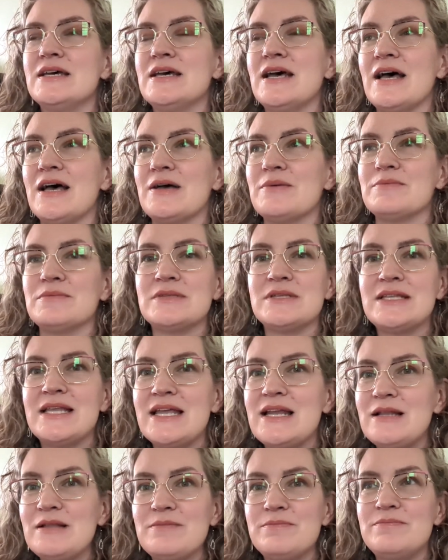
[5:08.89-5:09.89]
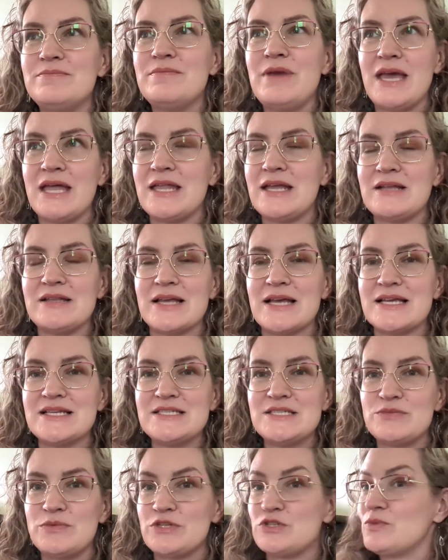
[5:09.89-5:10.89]
um, little mailing
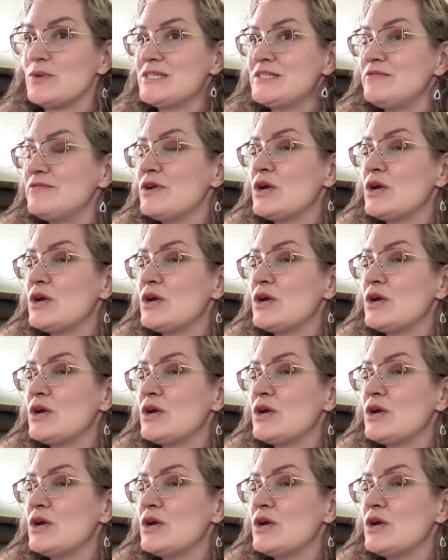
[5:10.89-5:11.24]
list which wasn't